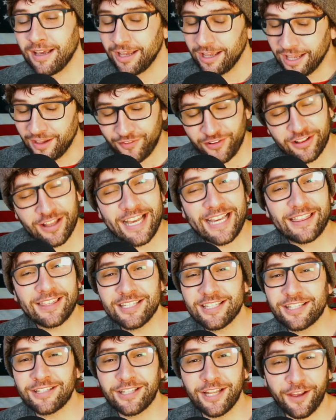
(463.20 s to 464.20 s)
If you like
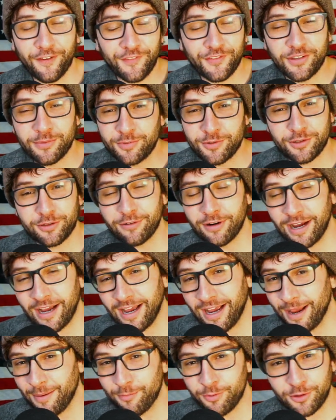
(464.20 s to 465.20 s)
this stuff,
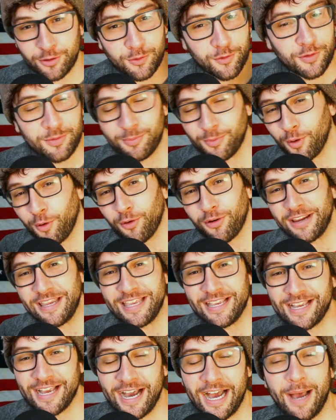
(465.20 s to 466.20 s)
subscribe. We're doing more
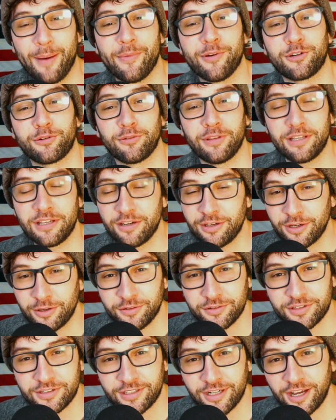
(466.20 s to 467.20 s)
e-commerce related
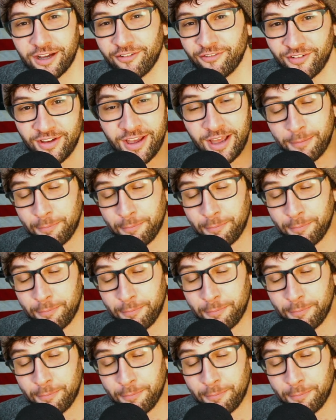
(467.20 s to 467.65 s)
news stuff.